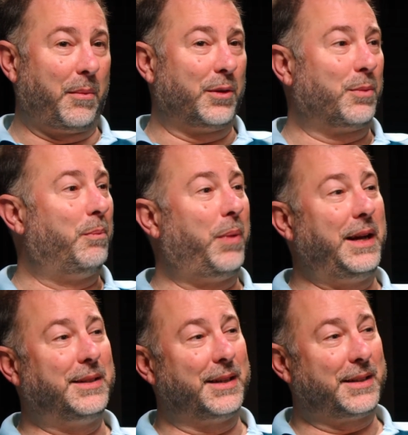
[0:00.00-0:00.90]
most
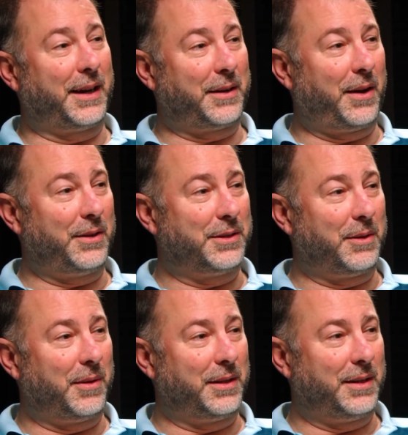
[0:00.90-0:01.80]
basic
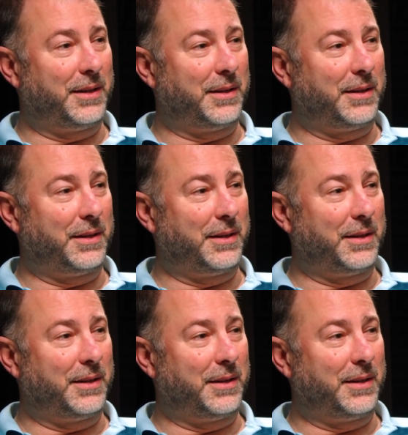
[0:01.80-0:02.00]
technology right there.